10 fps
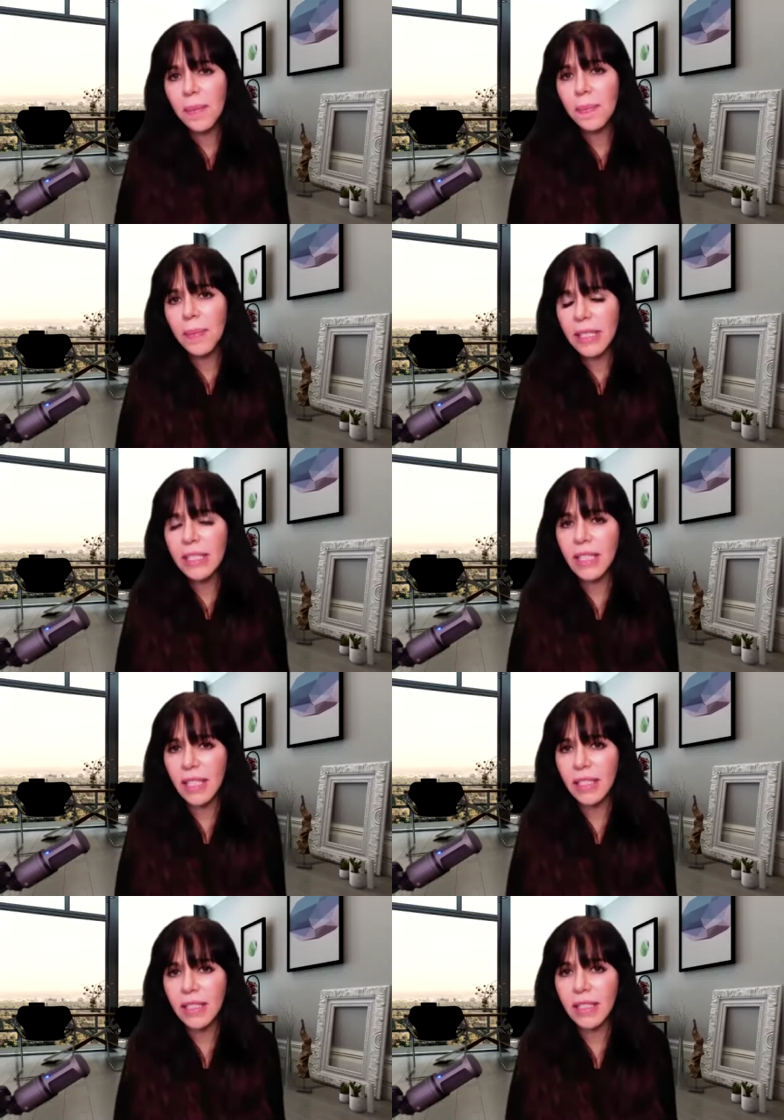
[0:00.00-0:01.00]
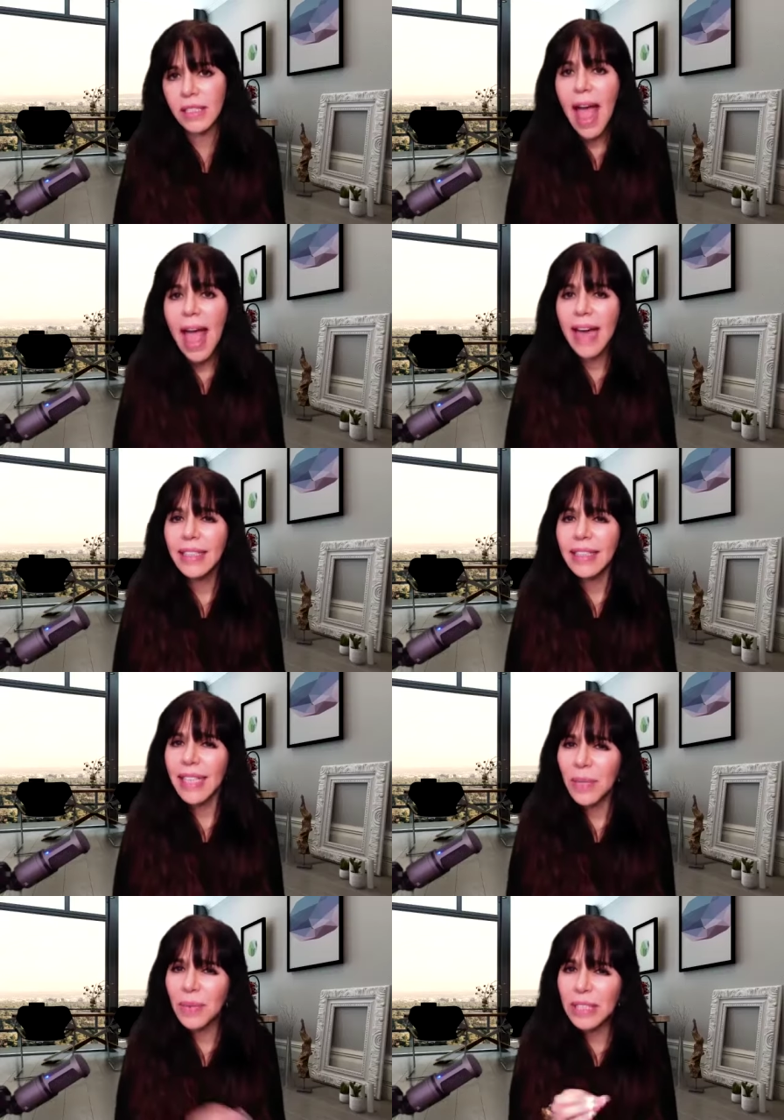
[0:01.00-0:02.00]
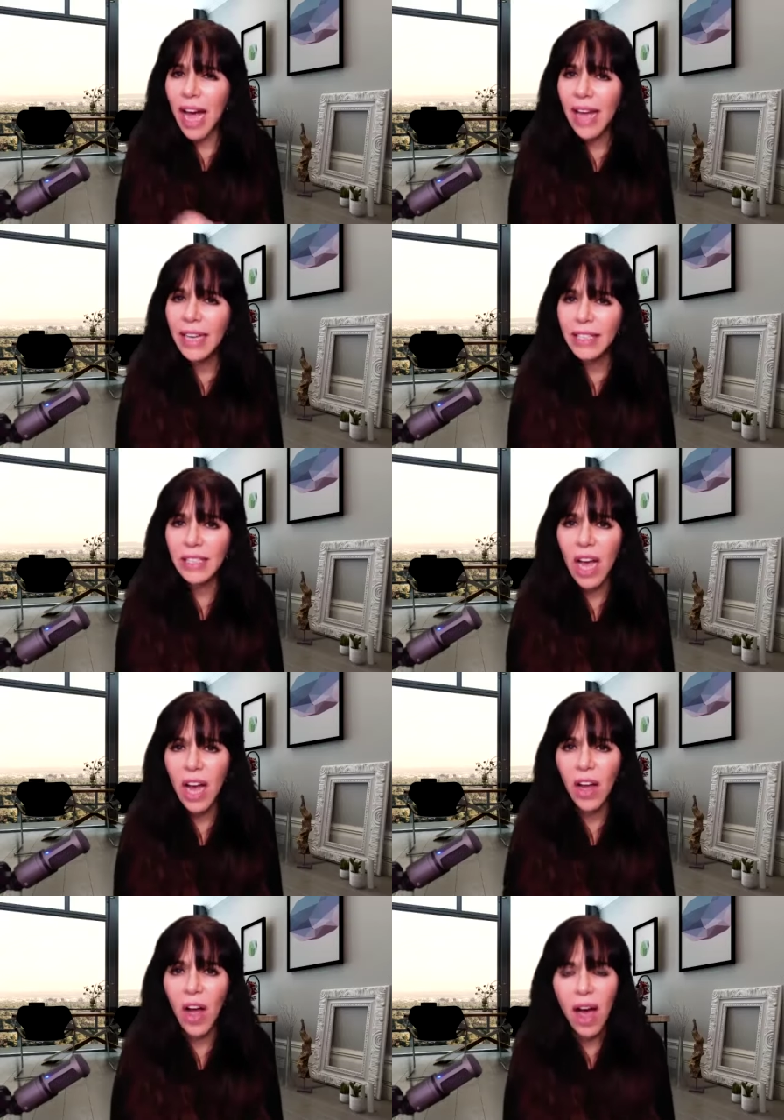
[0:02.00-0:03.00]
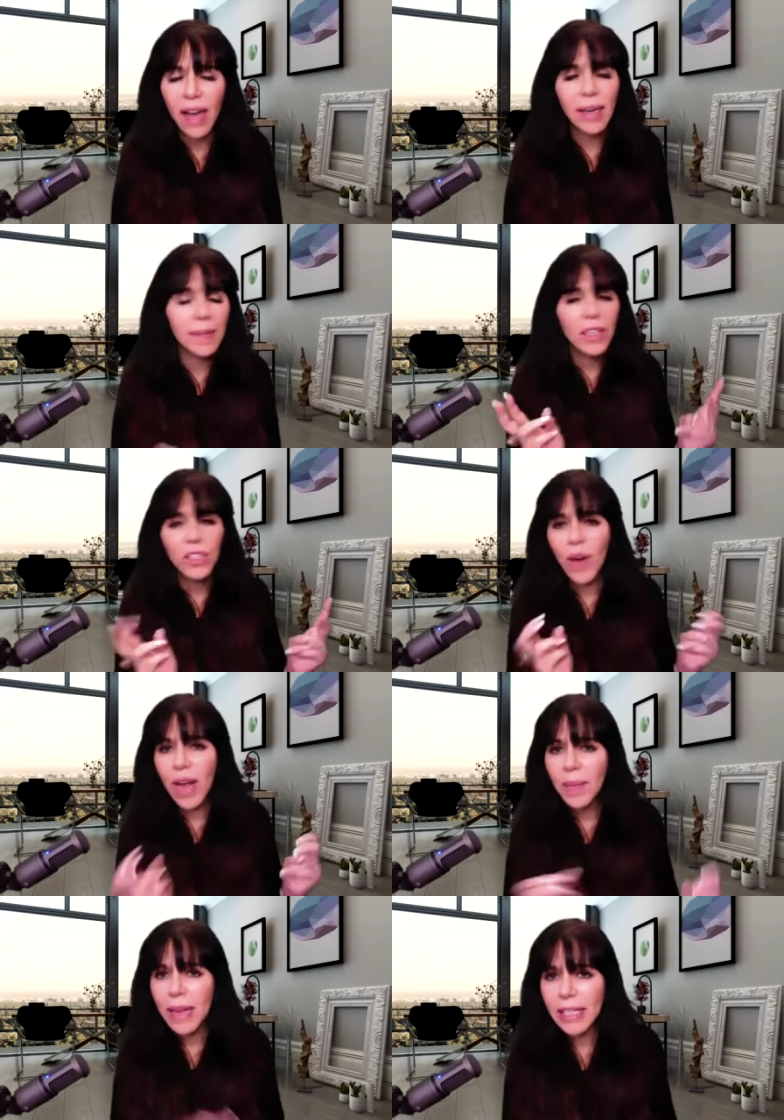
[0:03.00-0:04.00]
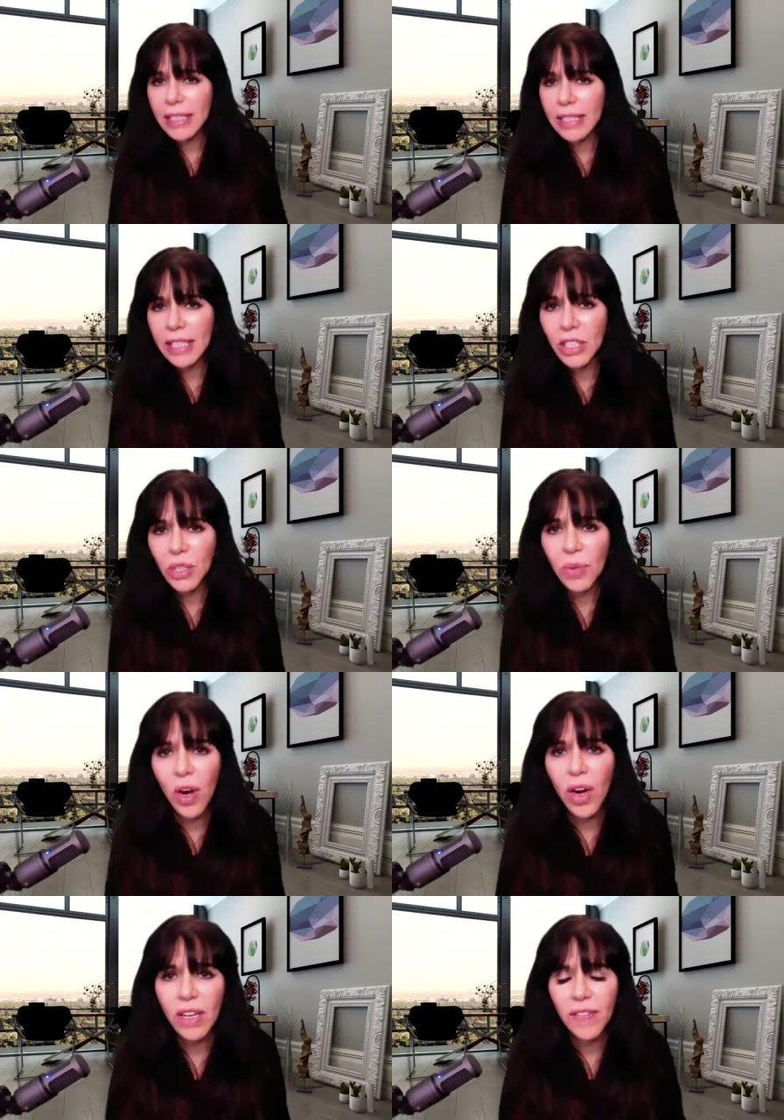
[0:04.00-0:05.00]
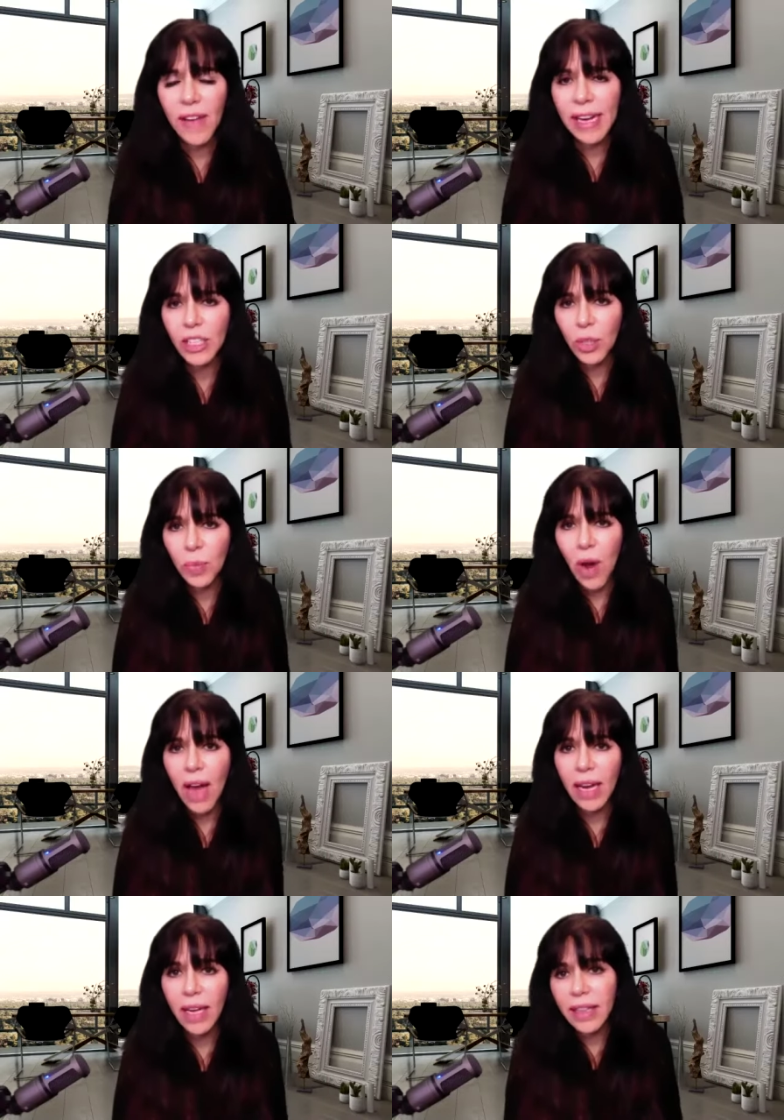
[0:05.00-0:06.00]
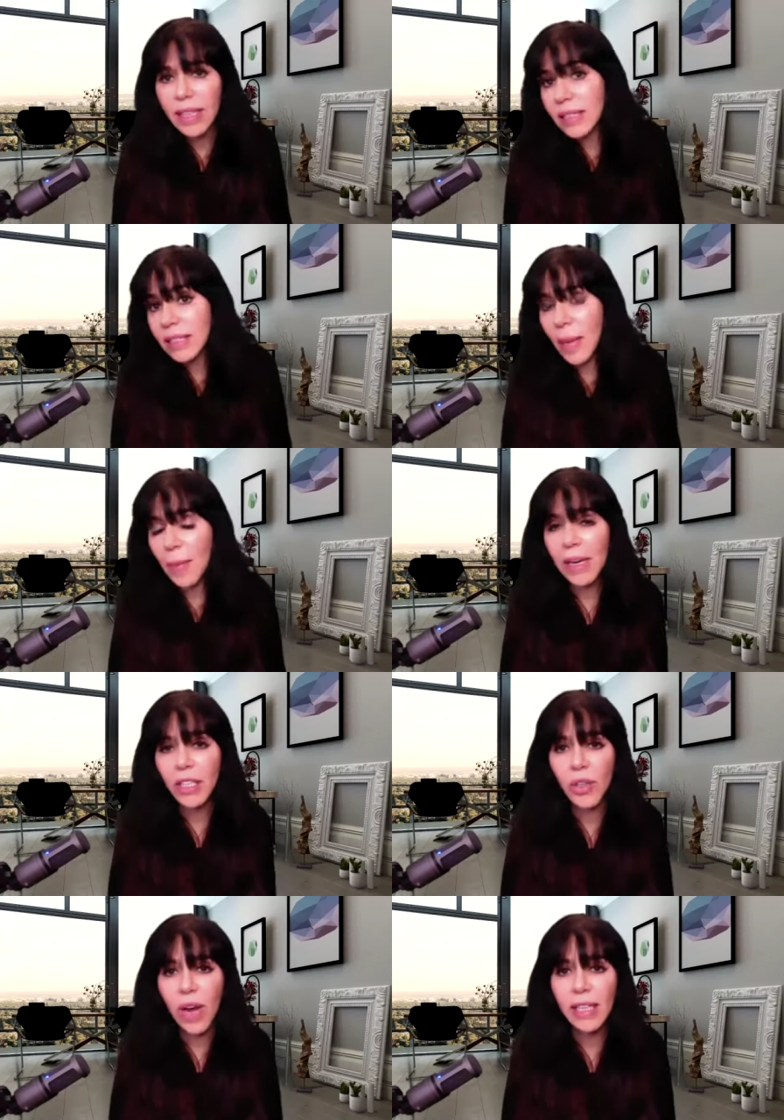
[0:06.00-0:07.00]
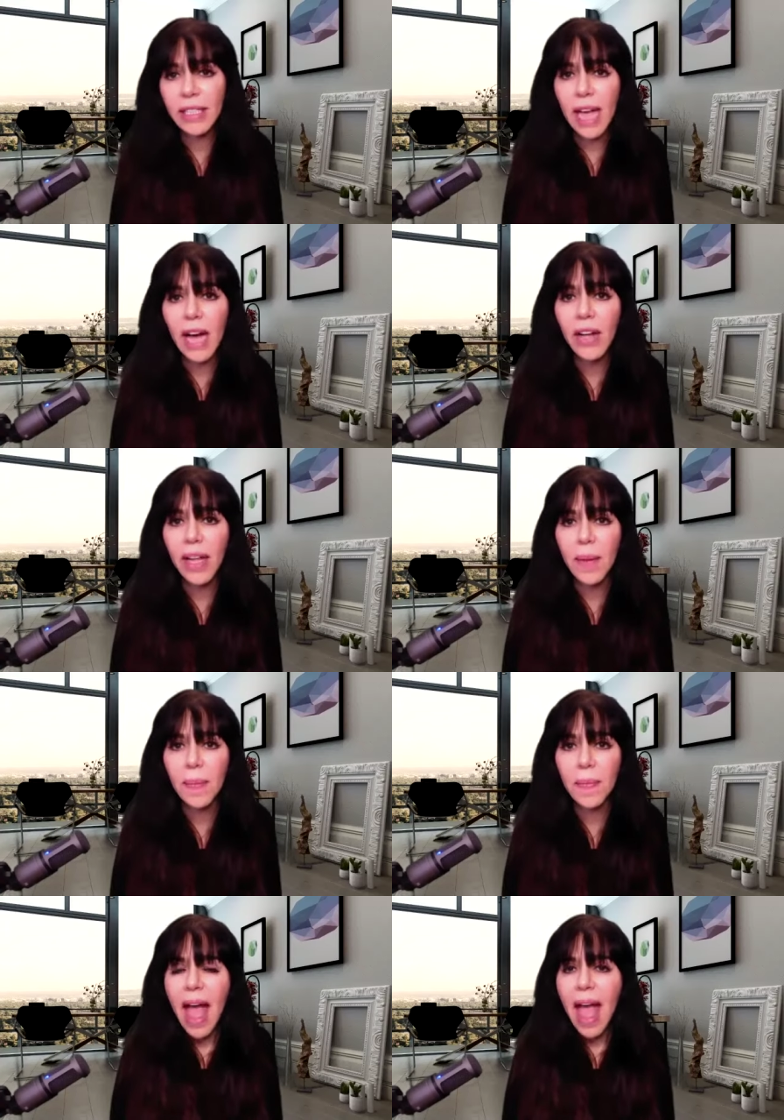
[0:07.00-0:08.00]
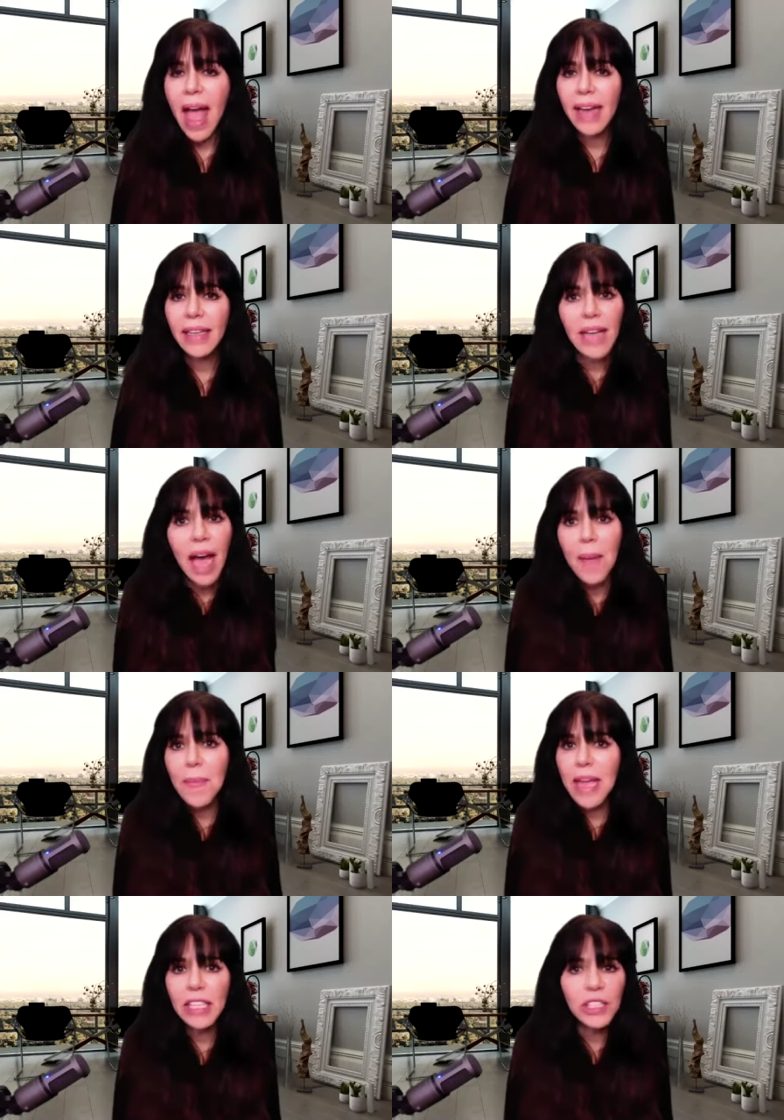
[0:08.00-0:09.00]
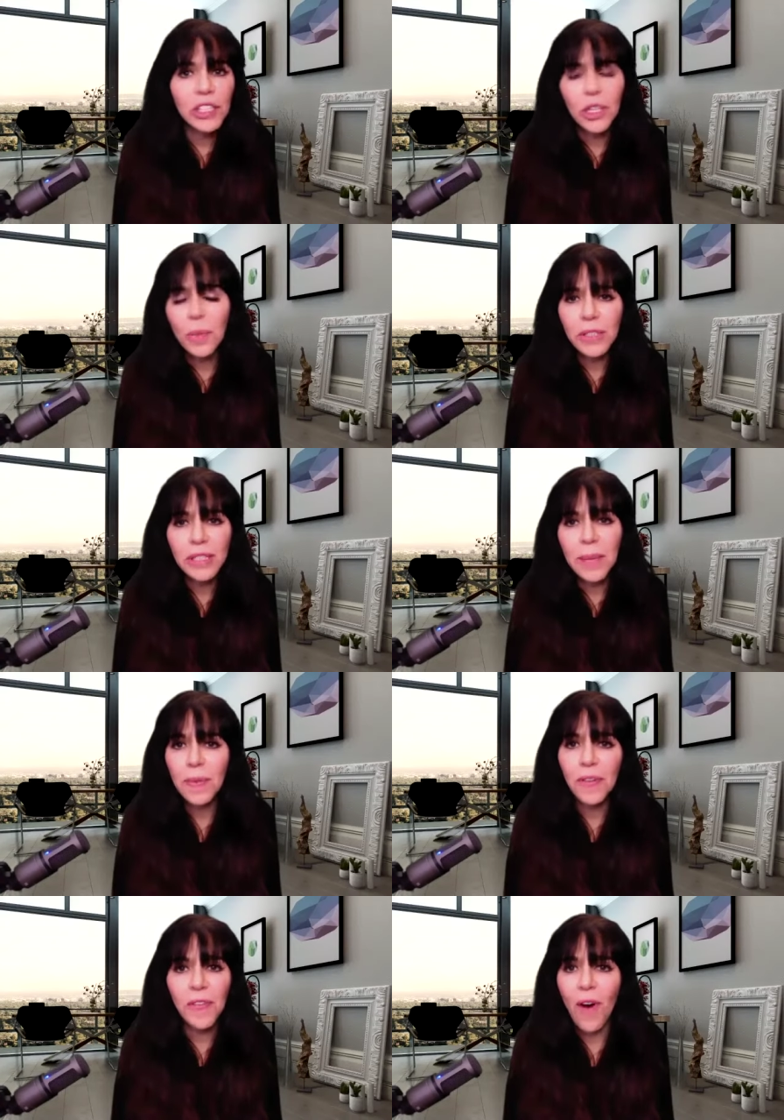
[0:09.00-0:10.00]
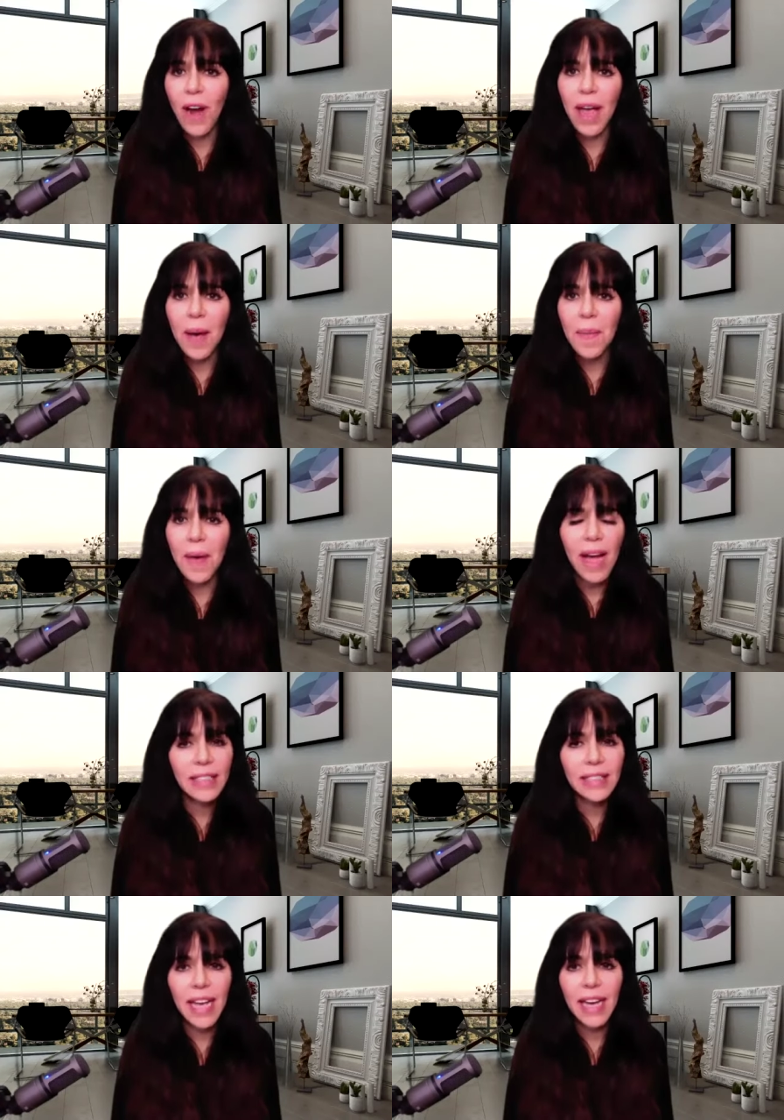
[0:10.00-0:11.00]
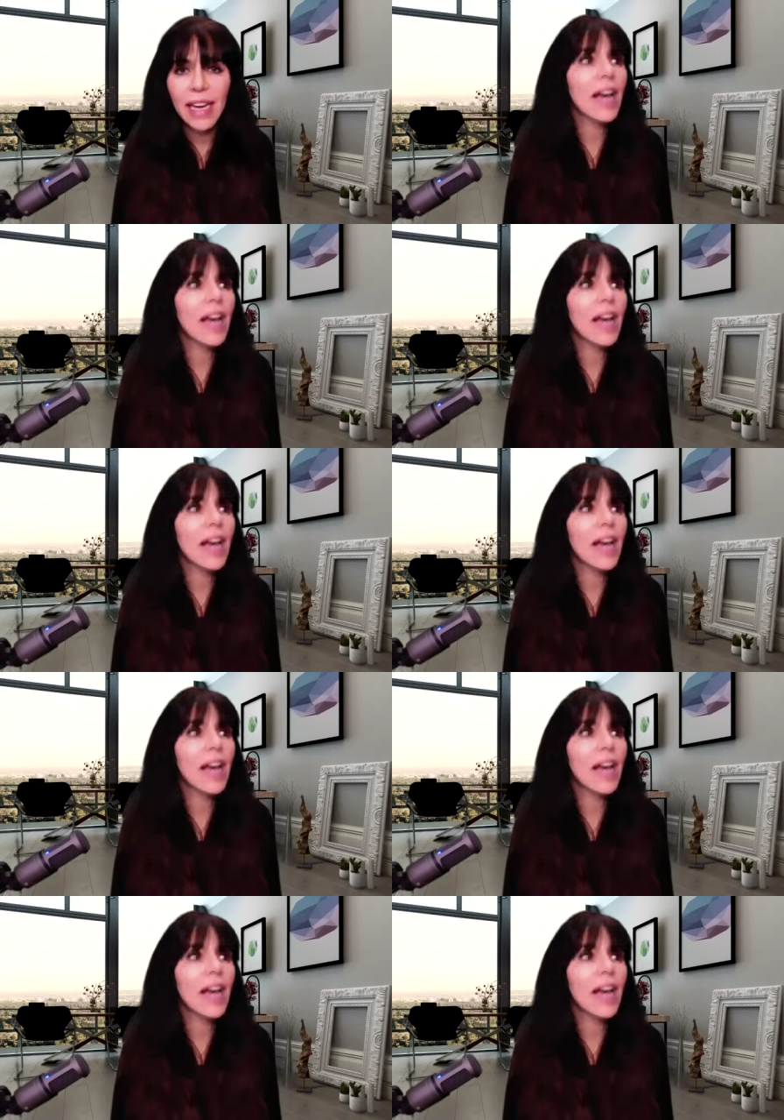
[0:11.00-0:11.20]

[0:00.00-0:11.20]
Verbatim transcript: business. And he was kind of stuck on trying to make a decision regarding a financial product that somebody had tried to sell him. And I made it super simple for him. I said,